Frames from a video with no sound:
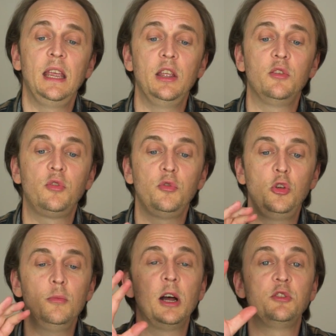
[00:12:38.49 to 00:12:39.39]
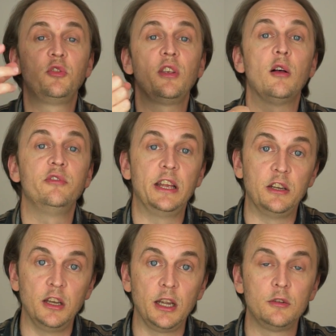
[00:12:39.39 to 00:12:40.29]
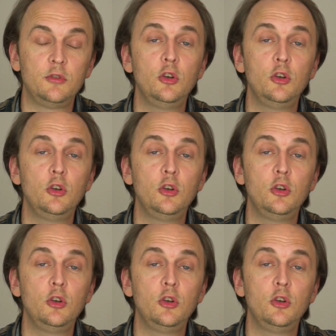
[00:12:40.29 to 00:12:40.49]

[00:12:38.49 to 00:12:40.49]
is too much self-editing,